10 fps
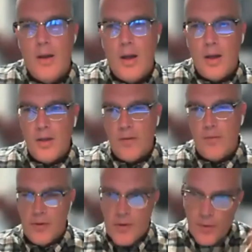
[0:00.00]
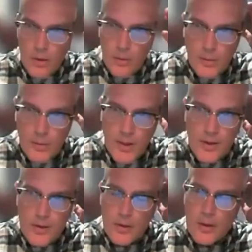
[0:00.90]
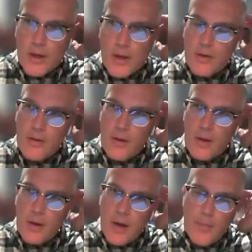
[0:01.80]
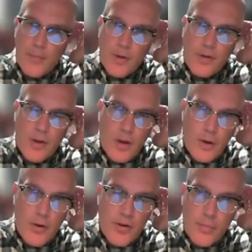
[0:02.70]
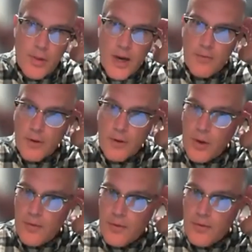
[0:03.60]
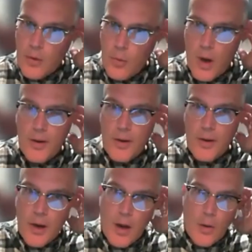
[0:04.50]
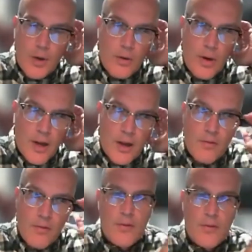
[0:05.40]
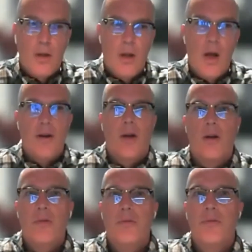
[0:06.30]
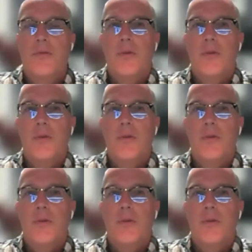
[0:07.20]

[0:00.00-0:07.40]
I think first of all, we need to look at the city of Barrie's plan for 2051. We do have a lot of